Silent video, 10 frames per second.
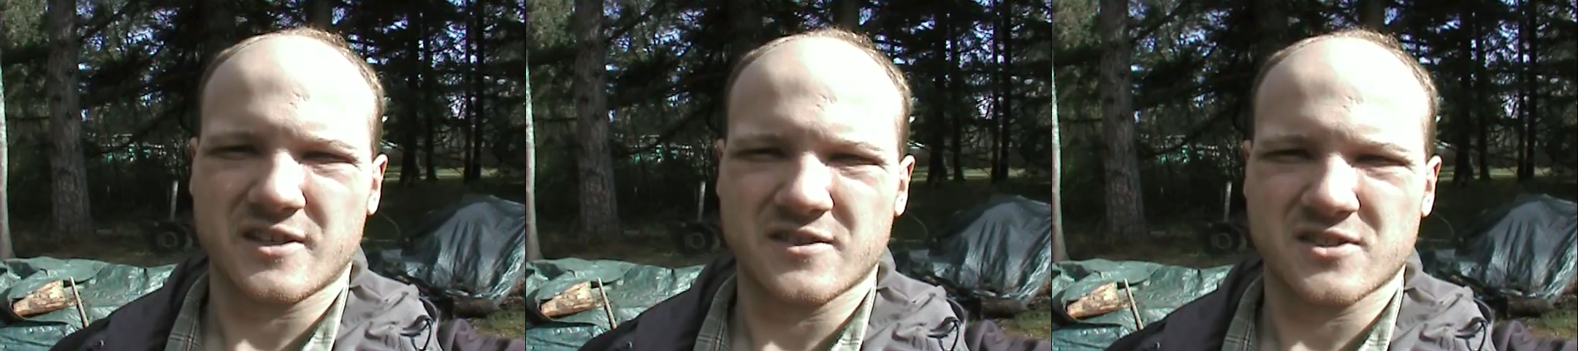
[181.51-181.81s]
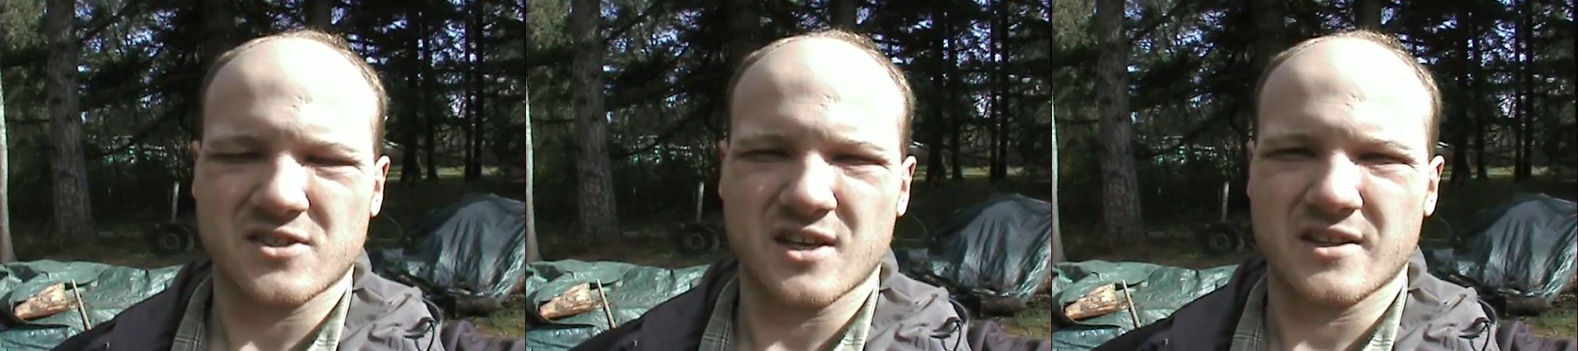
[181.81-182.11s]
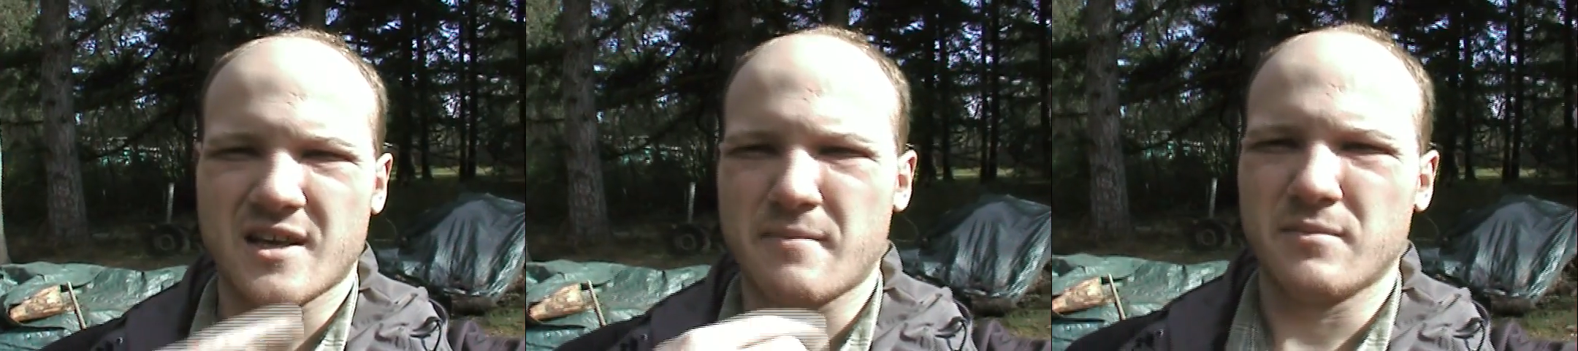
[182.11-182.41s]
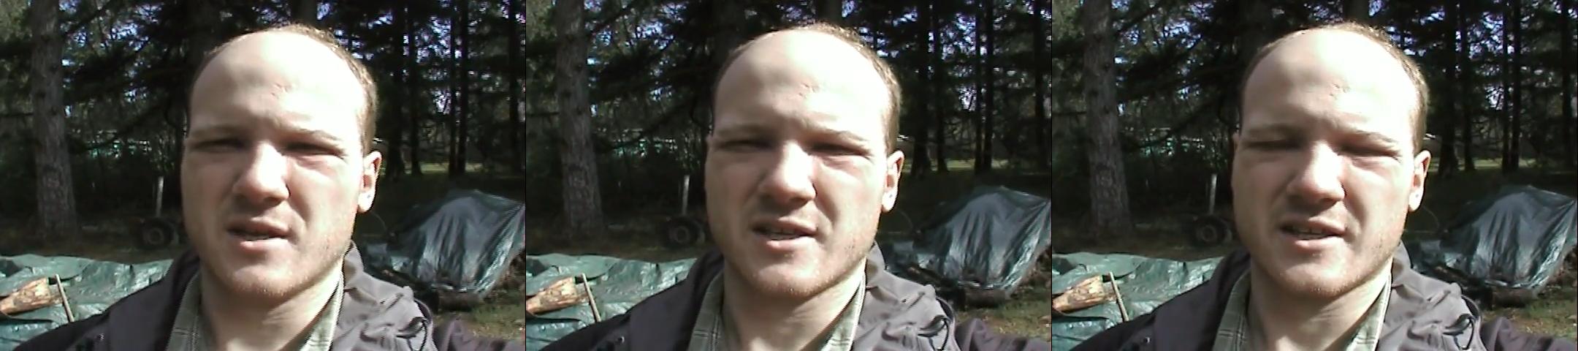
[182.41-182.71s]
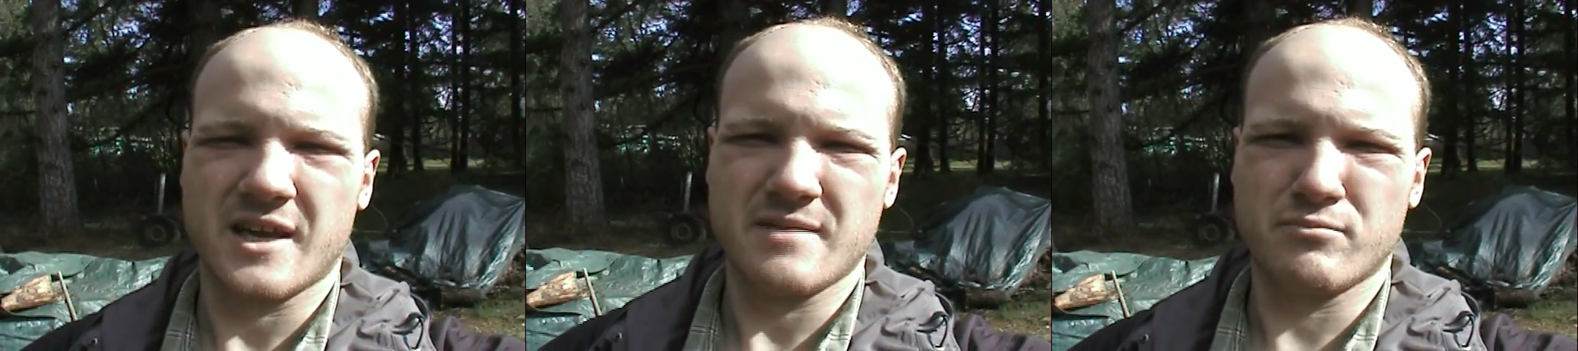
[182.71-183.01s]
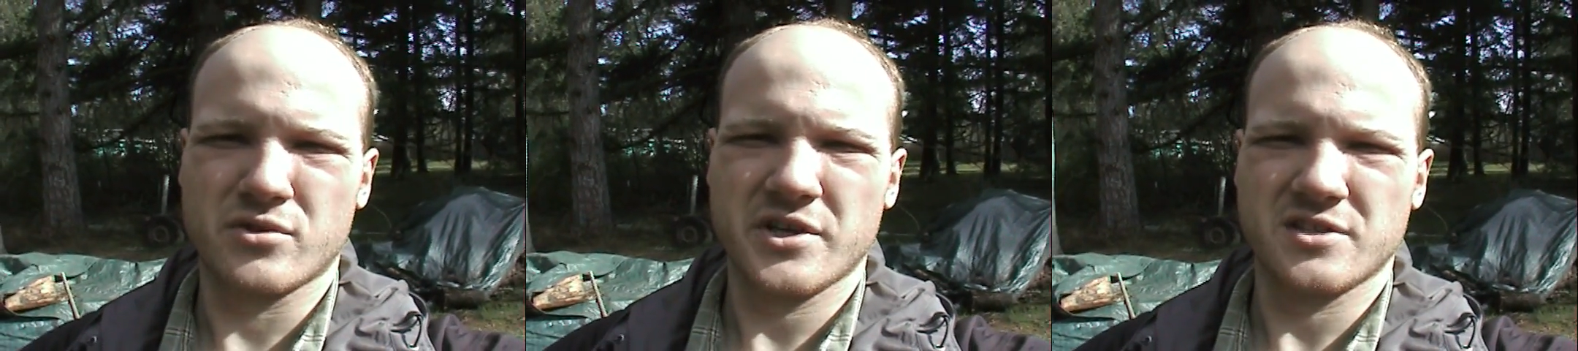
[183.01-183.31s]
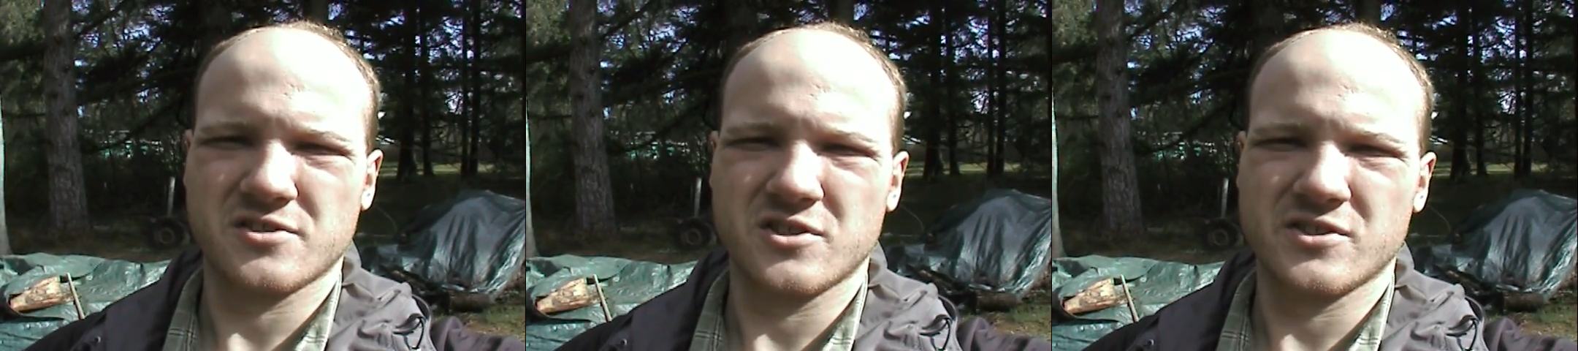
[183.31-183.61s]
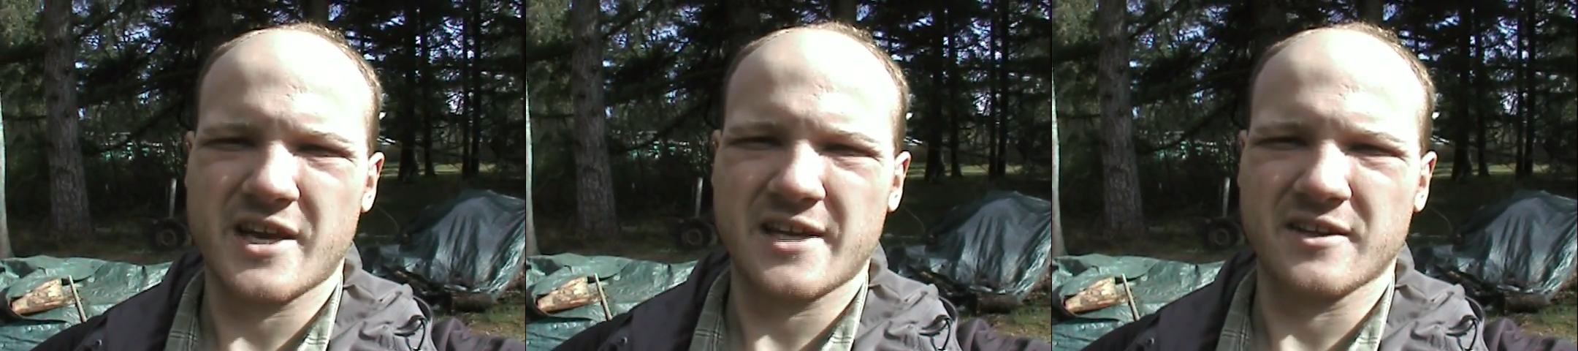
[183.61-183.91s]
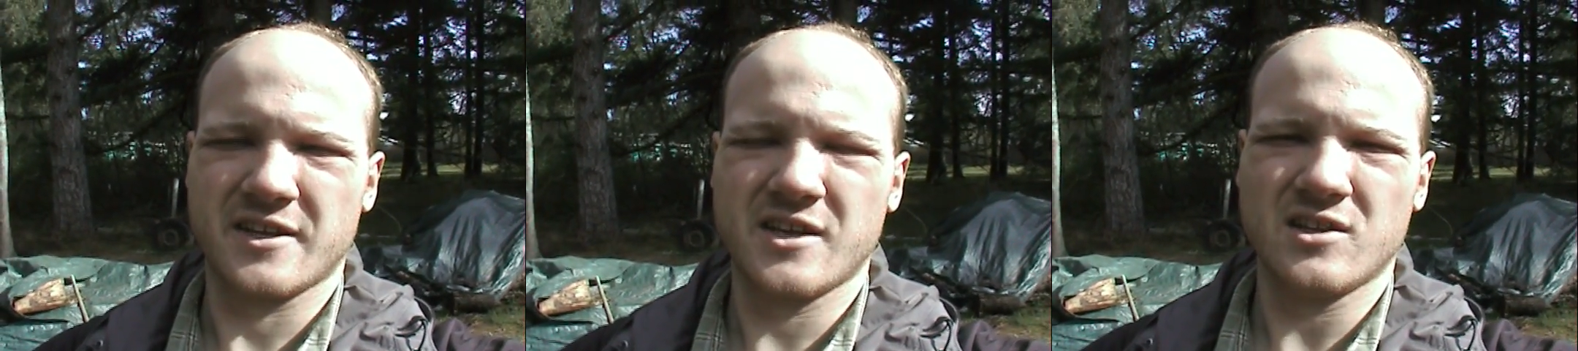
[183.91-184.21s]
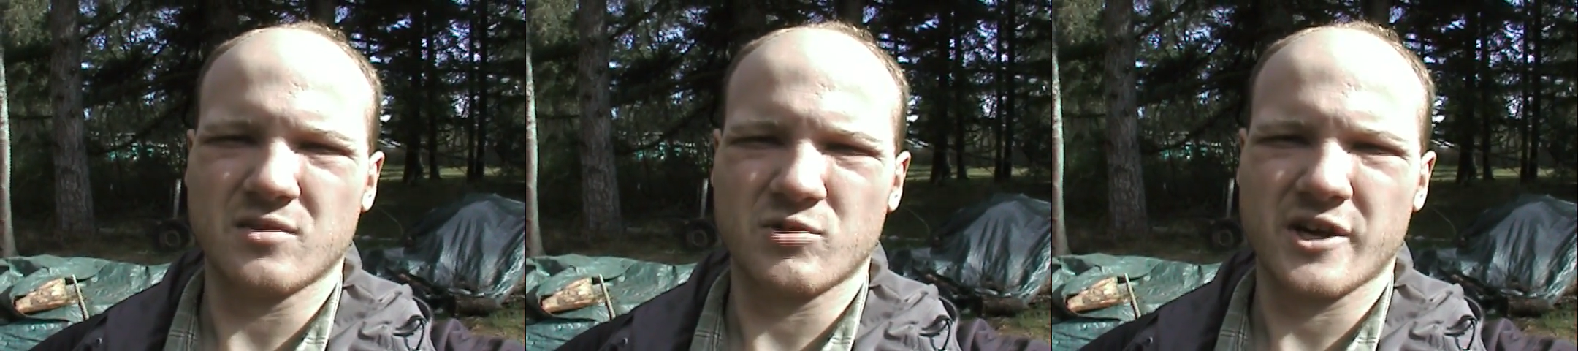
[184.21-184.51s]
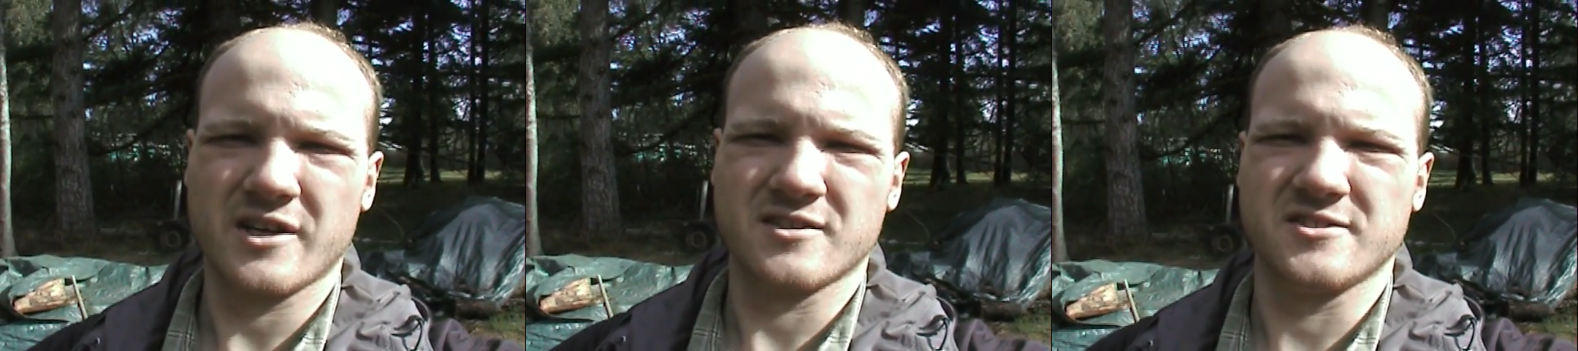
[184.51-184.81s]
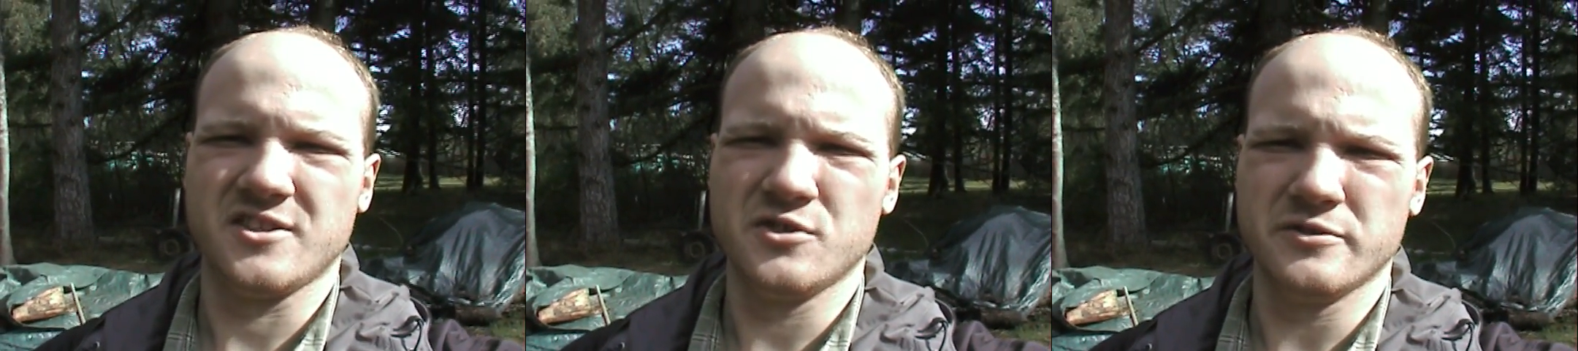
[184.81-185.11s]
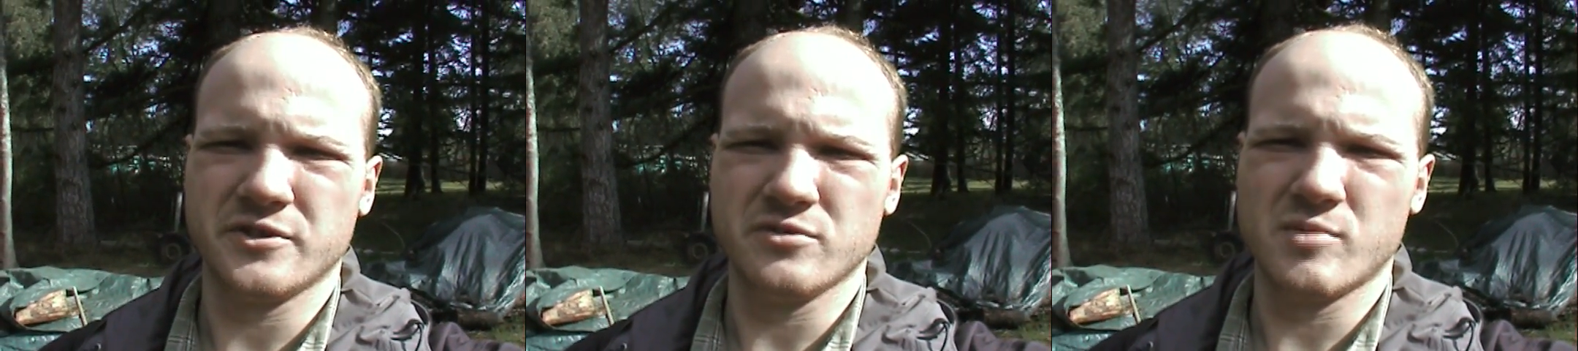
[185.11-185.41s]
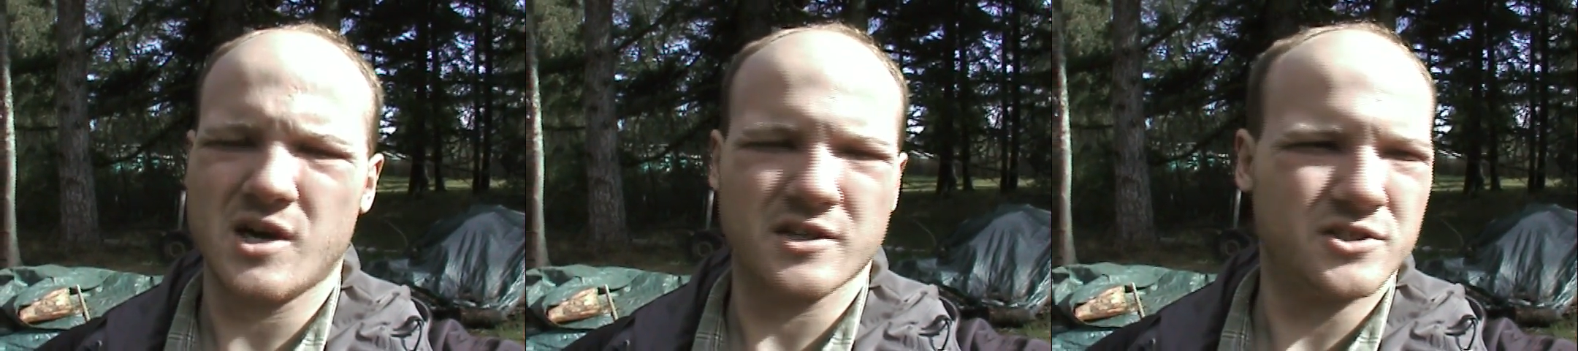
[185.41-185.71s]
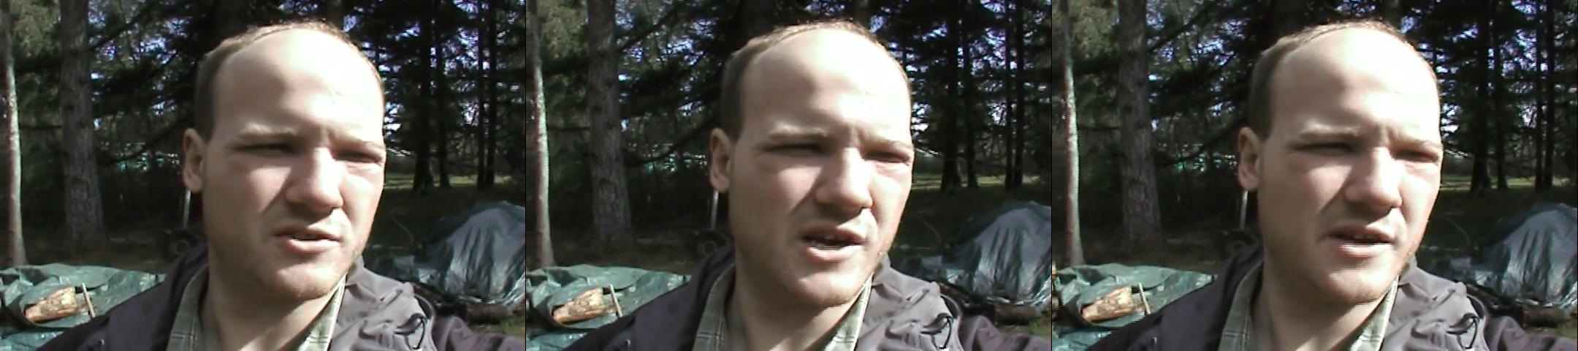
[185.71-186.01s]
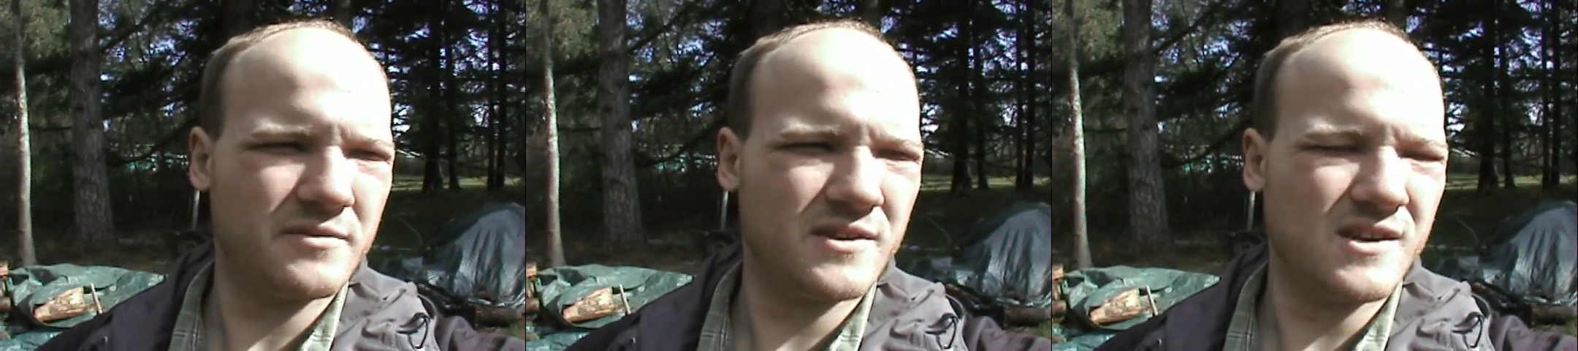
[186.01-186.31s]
this that guy in British there, they had to kill him, right, because he knew too much, right?